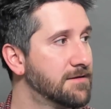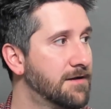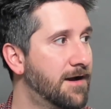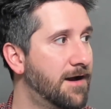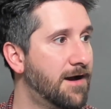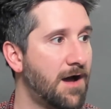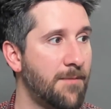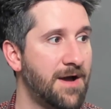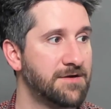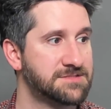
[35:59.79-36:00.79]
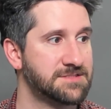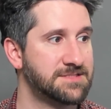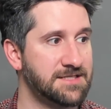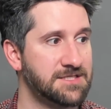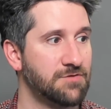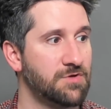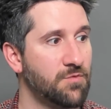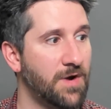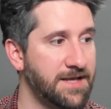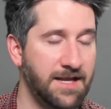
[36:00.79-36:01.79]
uh, about D&D
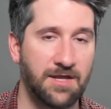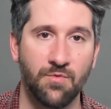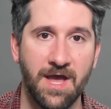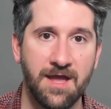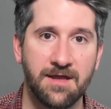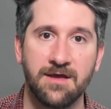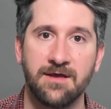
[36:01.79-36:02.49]
Rewind anyway.